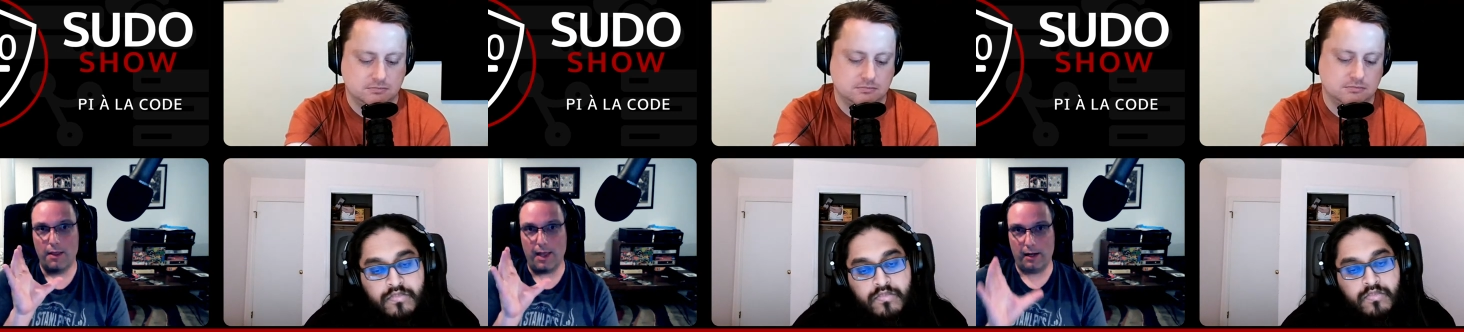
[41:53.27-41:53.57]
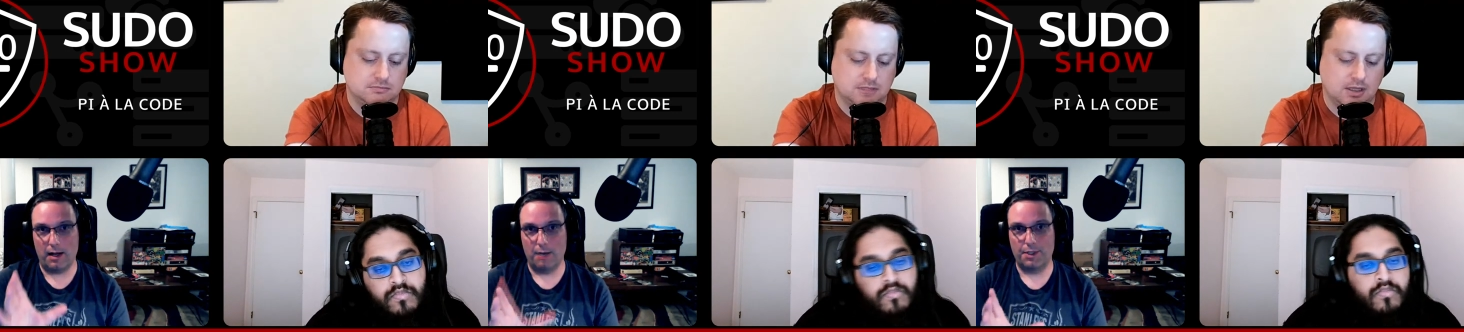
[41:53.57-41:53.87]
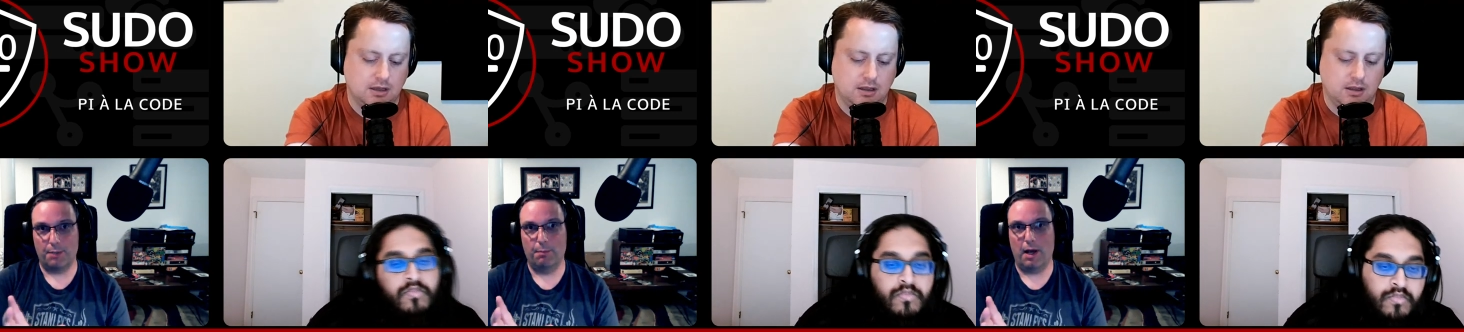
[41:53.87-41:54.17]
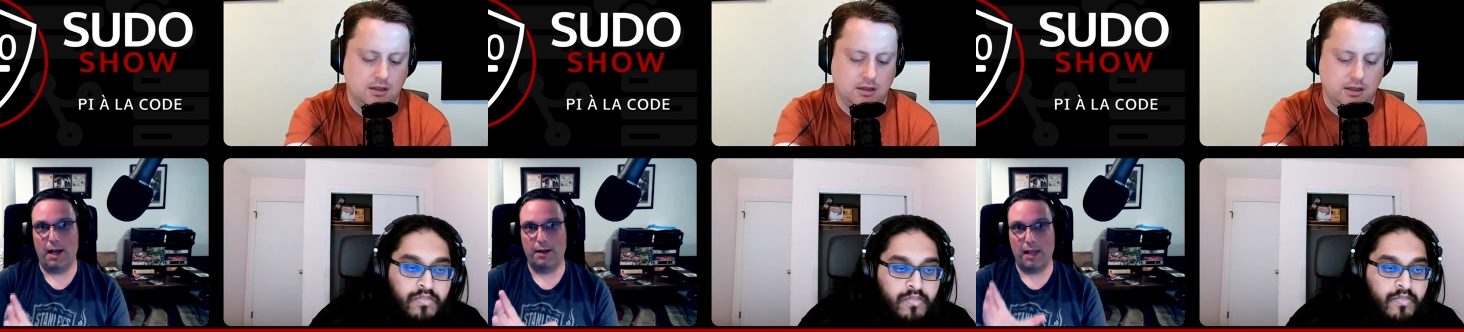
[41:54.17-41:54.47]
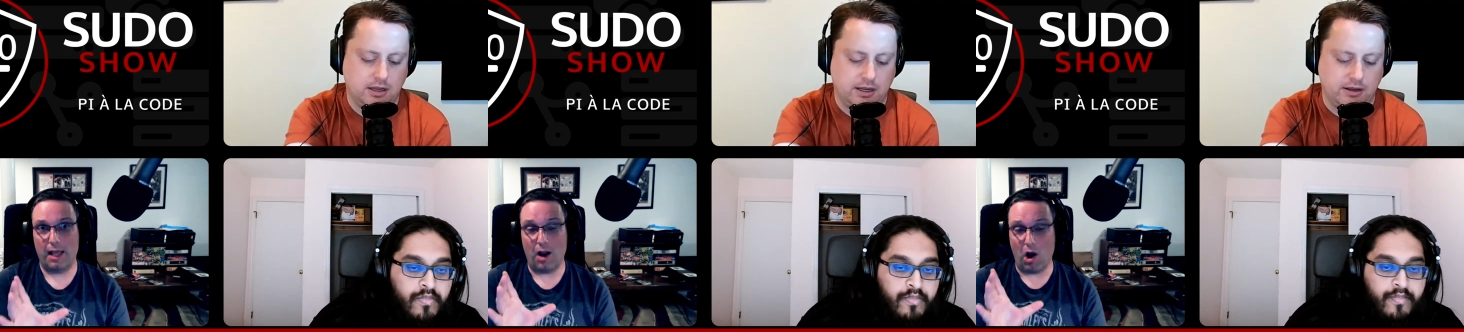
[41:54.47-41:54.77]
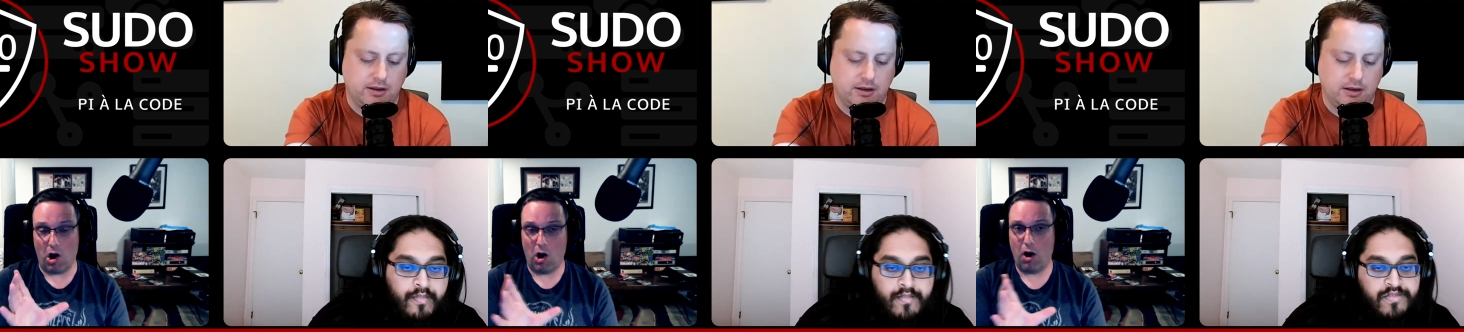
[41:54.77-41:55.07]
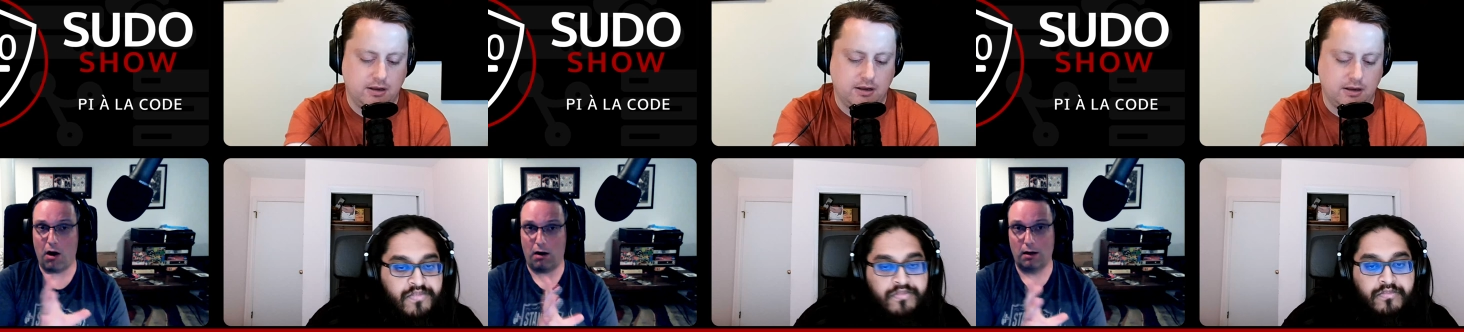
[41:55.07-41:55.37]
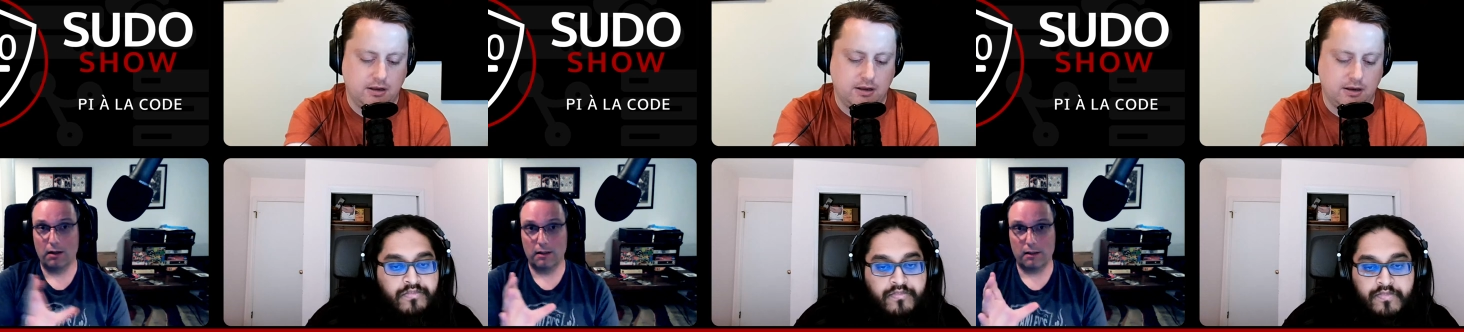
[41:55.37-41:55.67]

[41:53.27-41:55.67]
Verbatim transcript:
Speaker 1: that come to mind that are